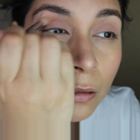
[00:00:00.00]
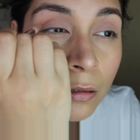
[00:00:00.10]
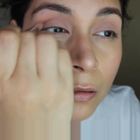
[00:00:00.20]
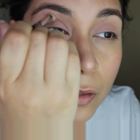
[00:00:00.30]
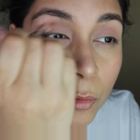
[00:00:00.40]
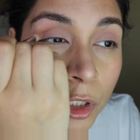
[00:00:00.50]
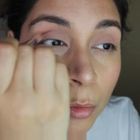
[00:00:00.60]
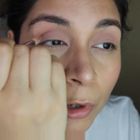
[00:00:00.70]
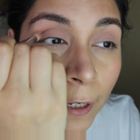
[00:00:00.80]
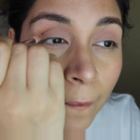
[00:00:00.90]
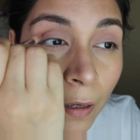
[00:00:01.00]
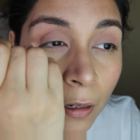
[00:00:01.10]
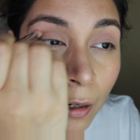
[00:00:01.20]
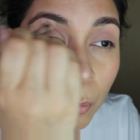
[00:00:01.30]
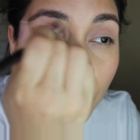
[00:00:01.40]
So I'm just bringing
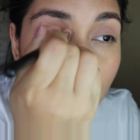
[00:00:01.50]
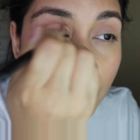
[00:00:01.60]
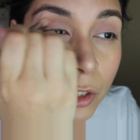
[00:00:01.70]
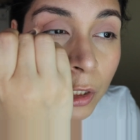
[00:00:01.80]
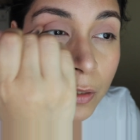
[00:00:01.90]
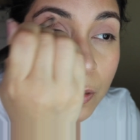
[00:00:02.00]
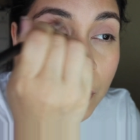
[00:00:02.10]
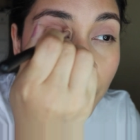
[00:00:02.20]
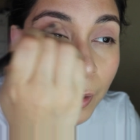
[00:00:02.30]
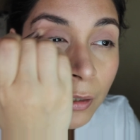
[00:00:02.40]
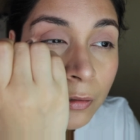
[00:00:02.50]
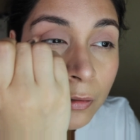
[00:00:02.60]
that upward just a bit.